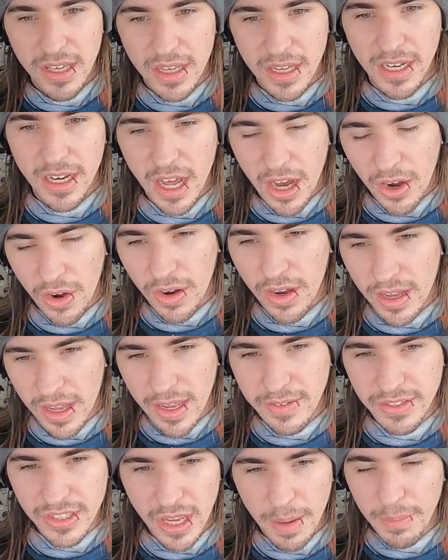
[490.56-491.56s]
You know,
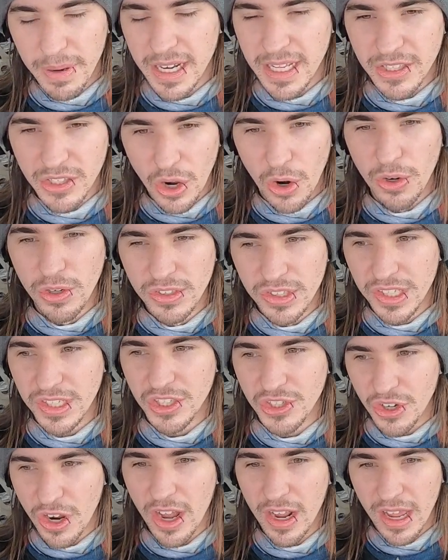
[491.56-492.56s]
if somebody totals
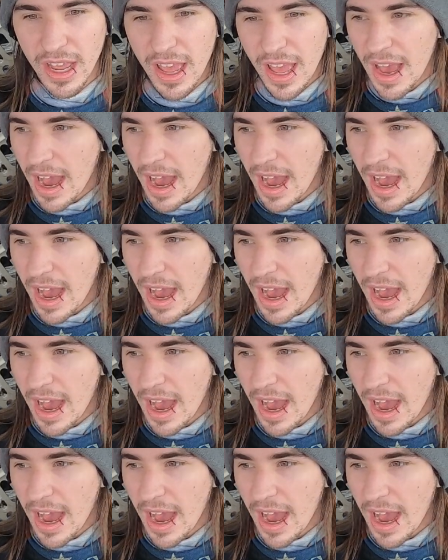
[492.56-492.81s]
this truck,